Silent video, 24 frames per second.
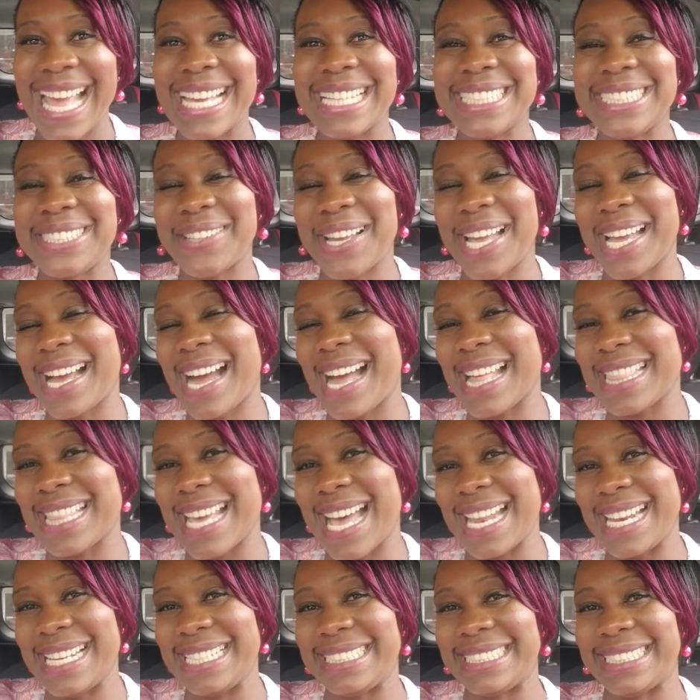so I got
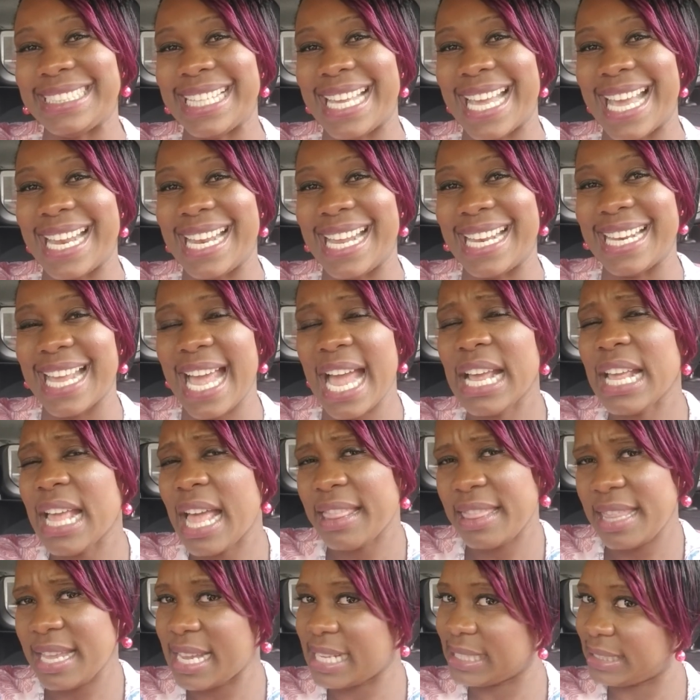that instead. And I,
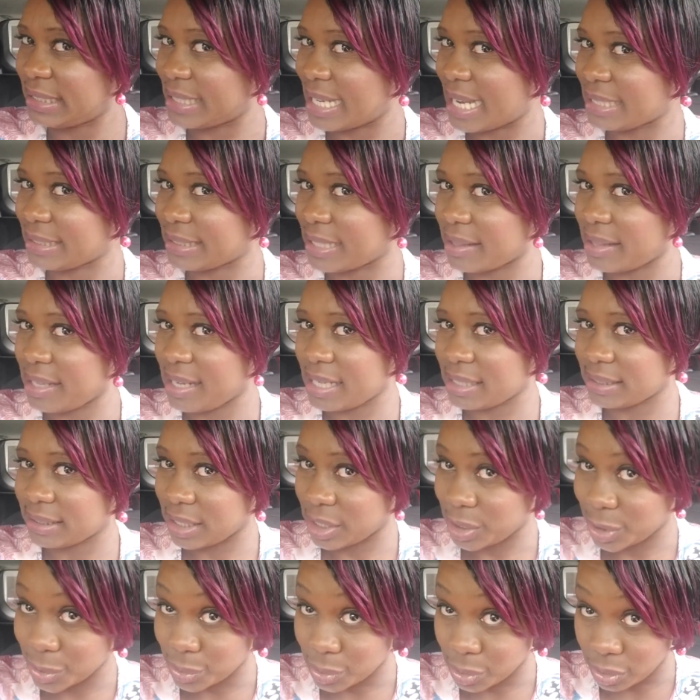I think it's nice. I think it's
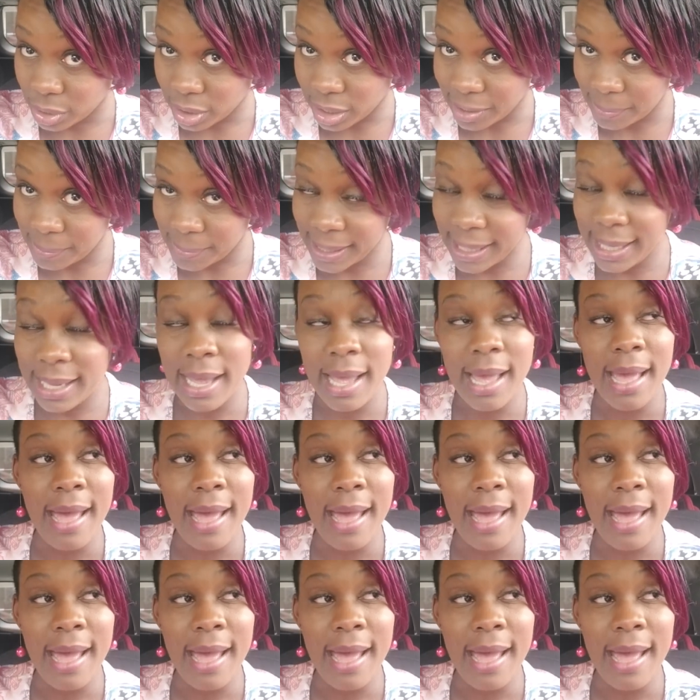a new look on me.